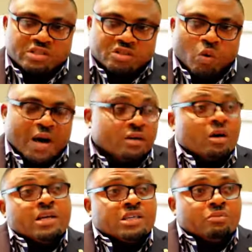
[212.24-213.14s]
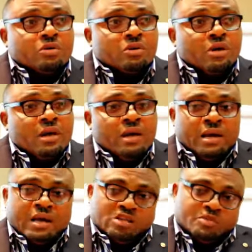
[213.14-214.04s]
is quite knowledgeable
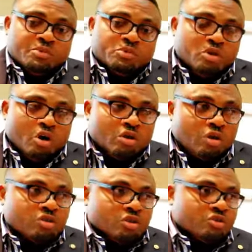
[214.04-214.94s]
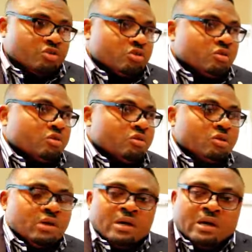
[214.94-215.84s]
and has been able to conduct us
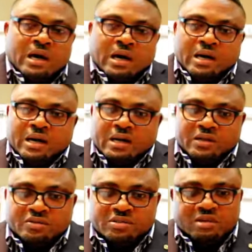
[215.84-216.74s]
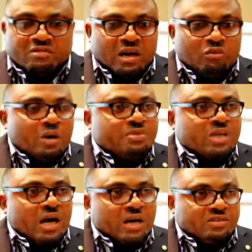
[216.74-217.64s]
through uh, several
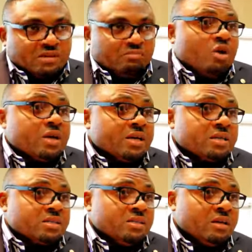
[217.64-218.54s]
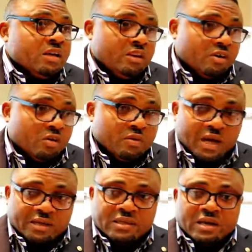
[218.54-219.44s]
websites and bodies, you know,
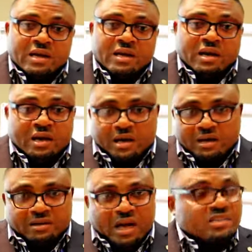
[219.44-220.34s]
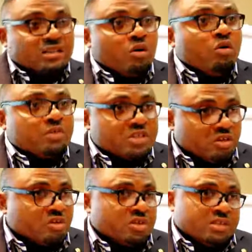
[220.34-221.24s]
that uh, has the whole
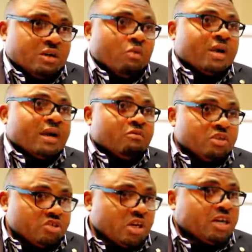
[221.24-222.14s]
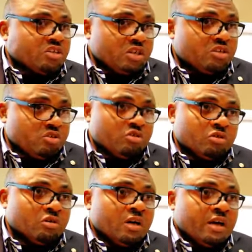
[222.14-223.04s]
resources that we can research
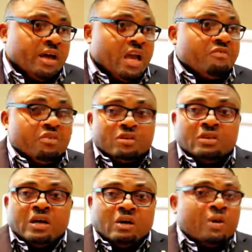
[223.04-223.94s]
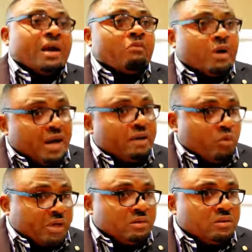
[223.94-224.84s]
into, even we can relate
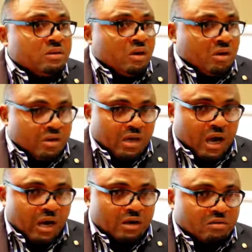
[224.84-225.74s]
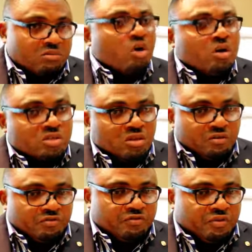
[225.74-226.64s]
with in our course
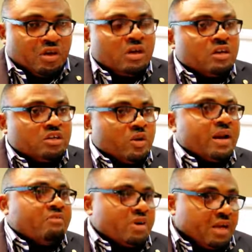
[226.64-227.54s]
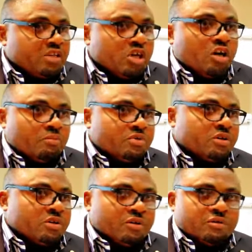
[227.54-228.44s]
of doing everyday job.
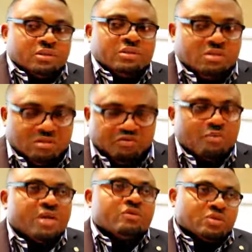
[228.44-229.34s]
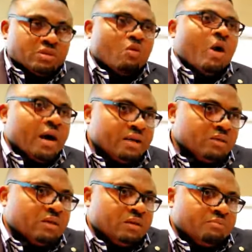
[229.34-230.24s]
So for me, it was a quite
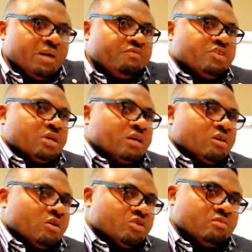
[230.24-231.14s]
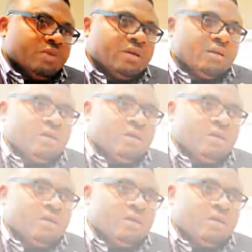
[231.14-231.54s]
uh, beneficial course to me.